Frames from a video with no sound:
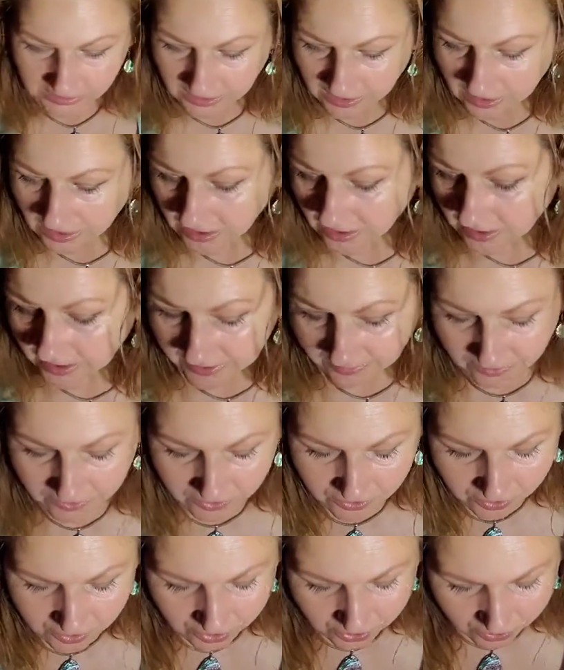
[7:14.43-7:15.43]
I
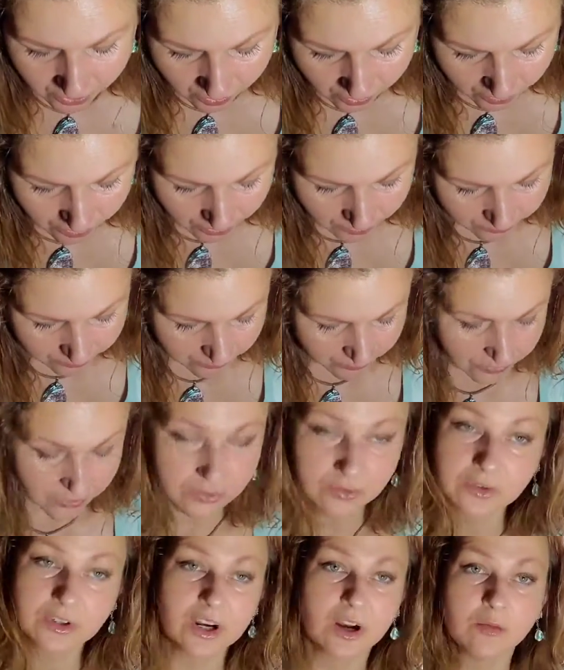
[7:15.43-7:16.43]
want to show you a
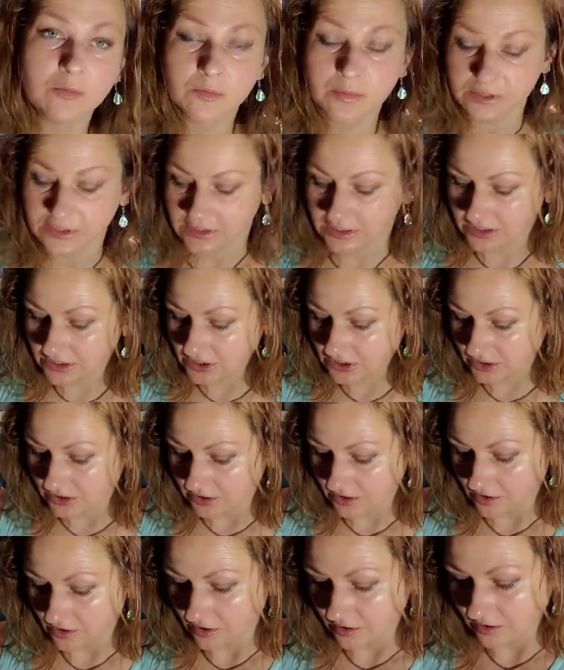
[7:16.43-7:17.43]
few
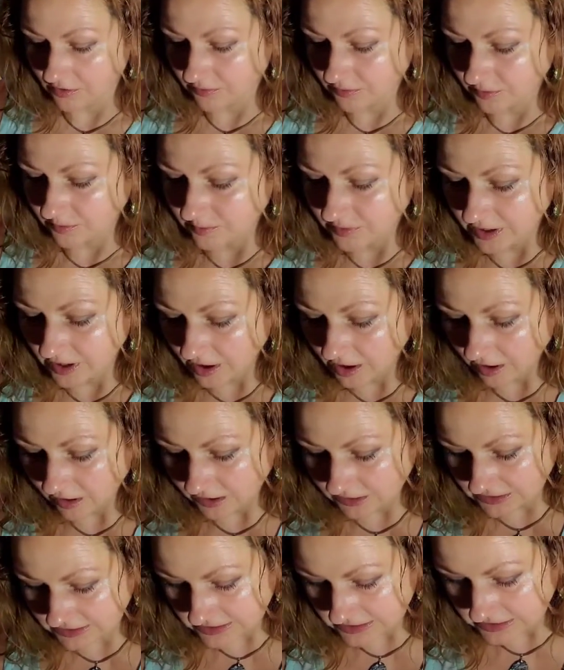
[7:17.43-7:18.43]
composition from the
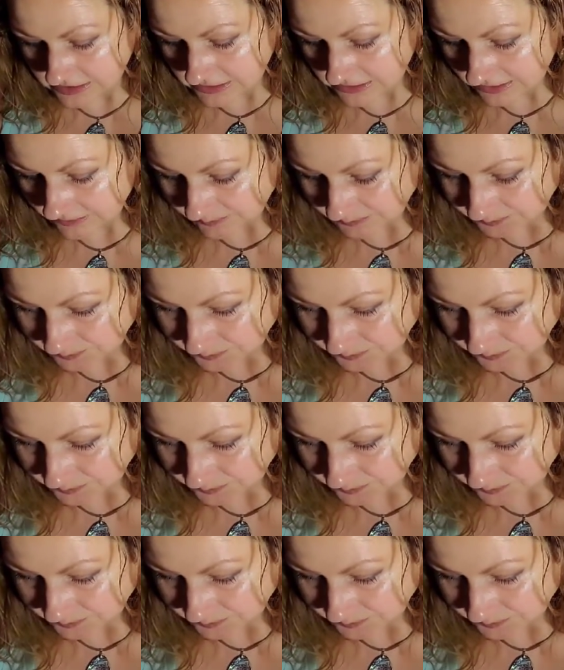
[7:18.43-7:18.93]
artist,